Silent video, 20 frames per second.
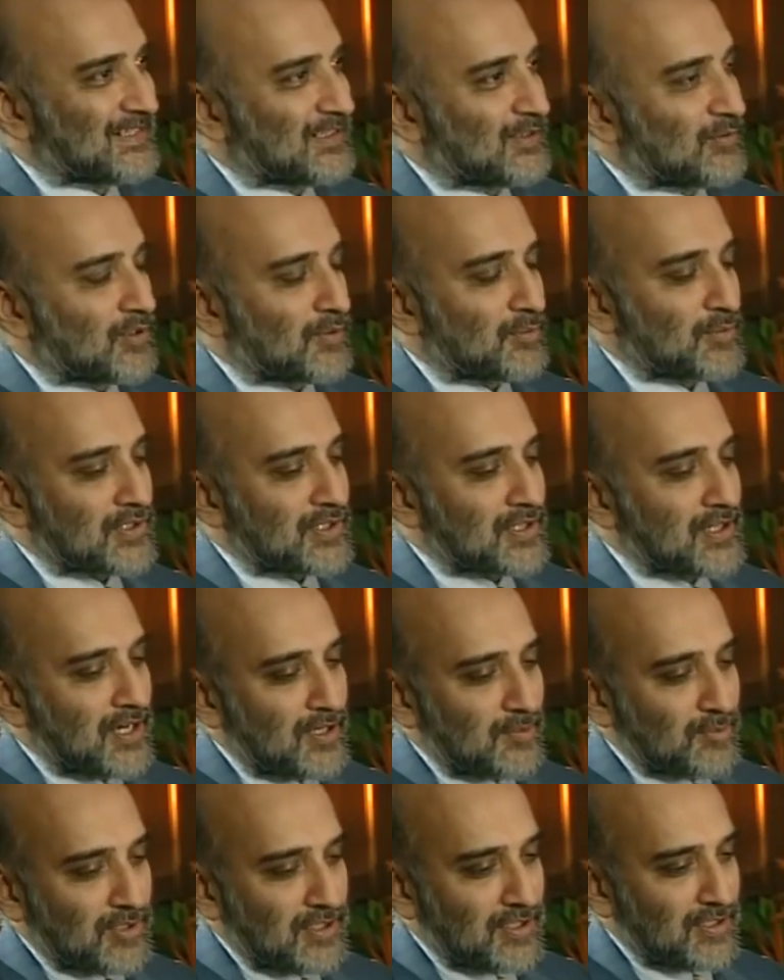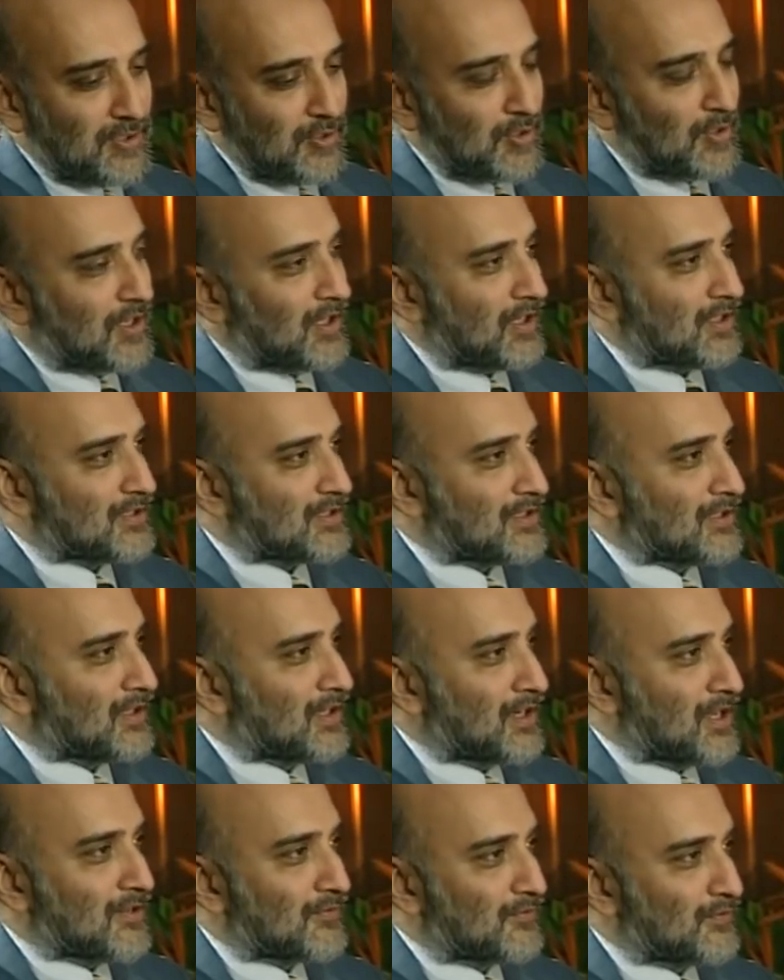Well, Mr. Nariman, in your case,
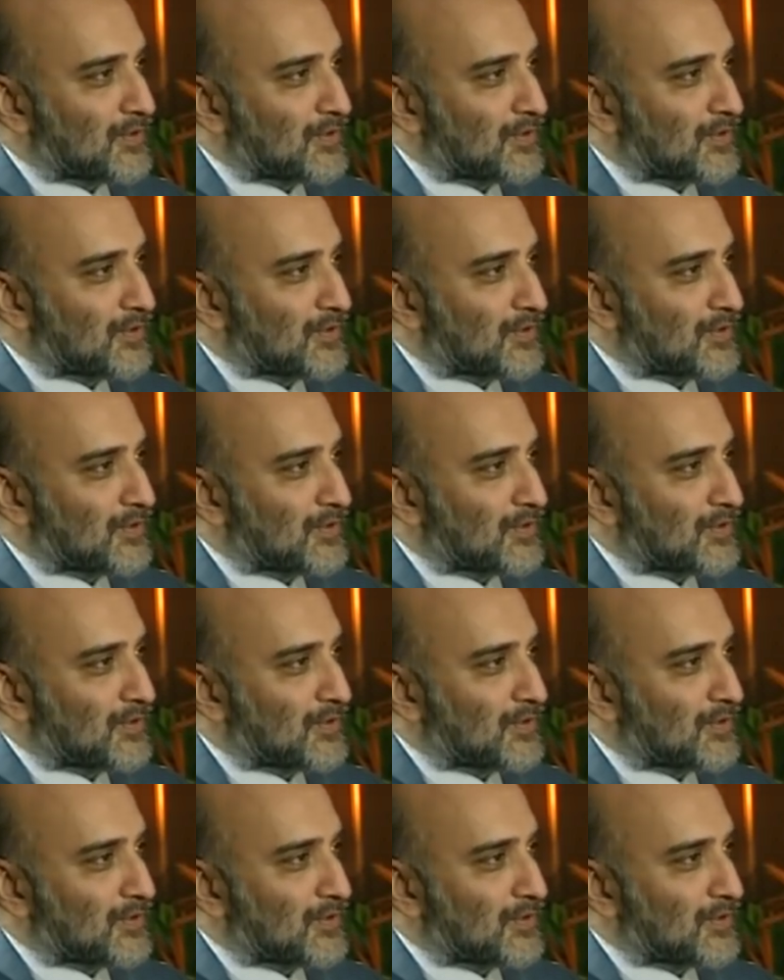enough